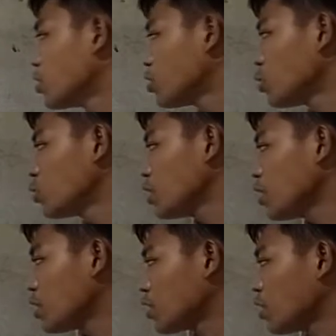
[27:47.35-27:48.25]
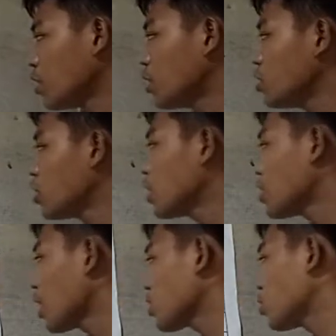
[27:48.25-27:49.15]
So since the digit
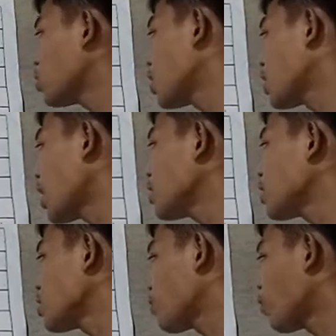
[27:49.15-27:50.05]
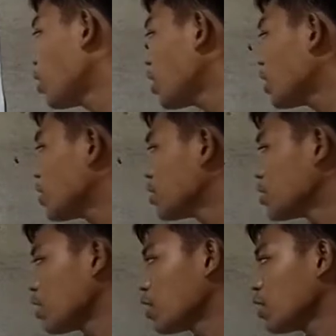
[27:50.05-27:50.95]
next to the tens is 4,
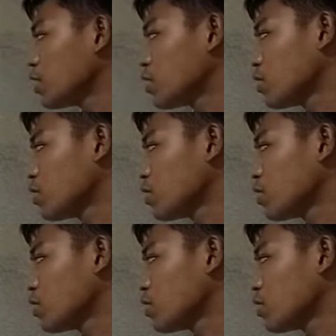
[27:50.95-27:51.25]
since it is